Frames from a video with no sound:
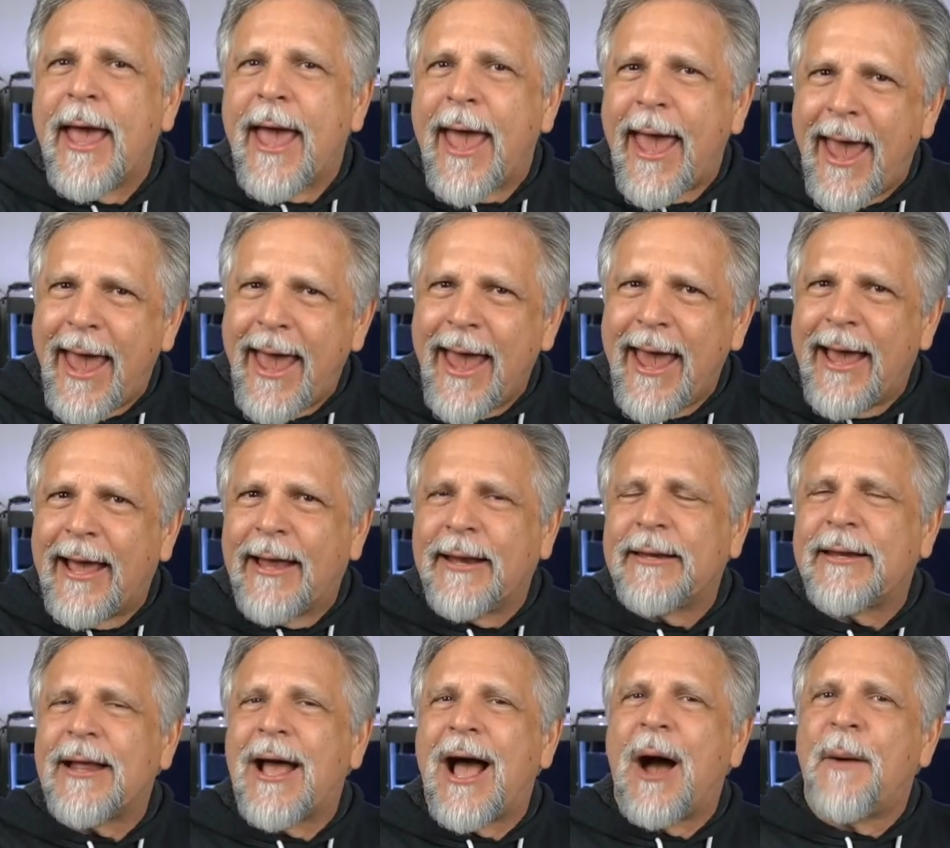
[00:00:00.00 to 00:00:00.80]

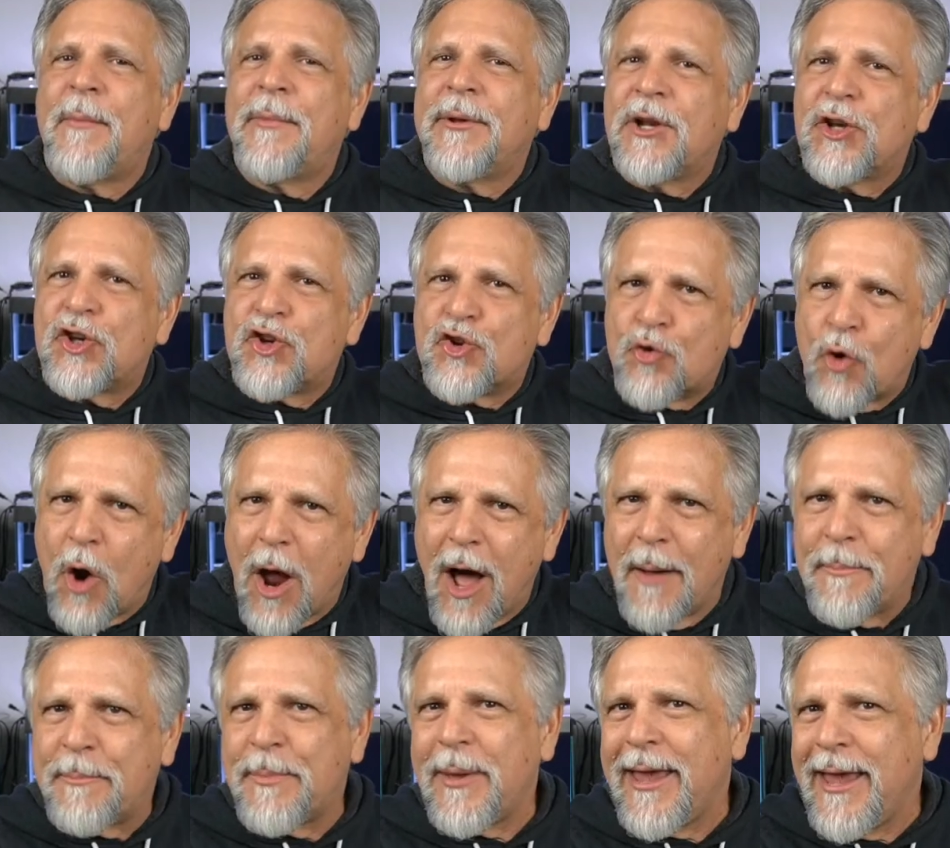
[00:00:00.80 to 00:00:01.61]
and I'm going to
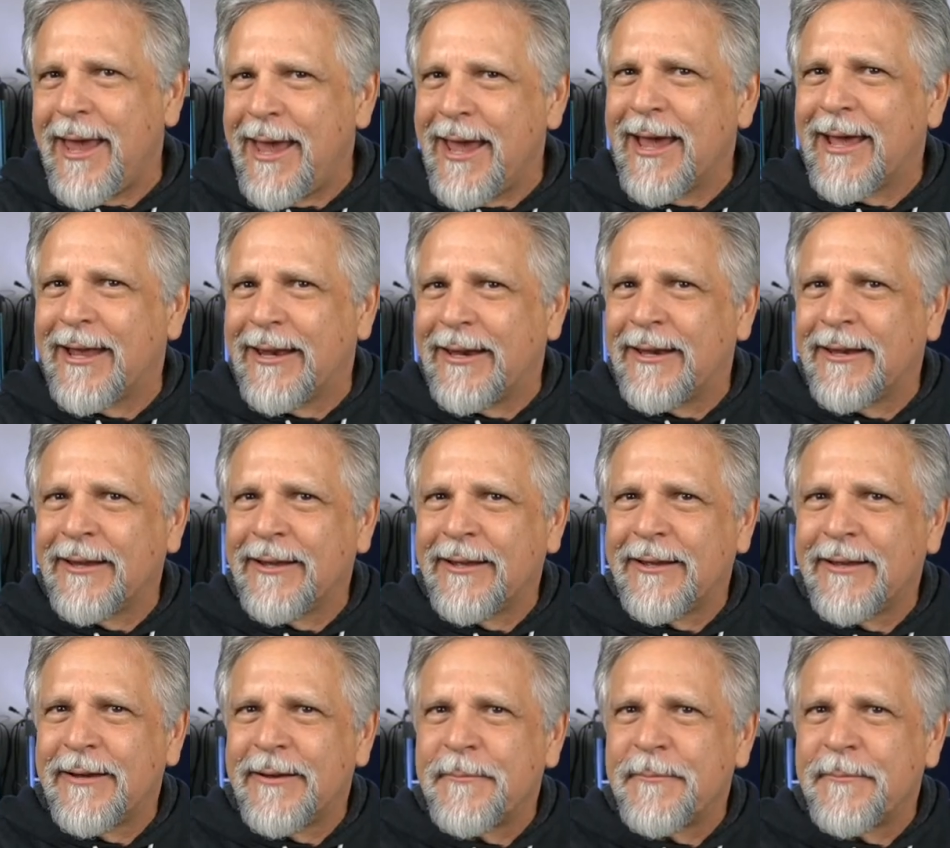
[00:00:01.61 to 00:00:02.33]
drop in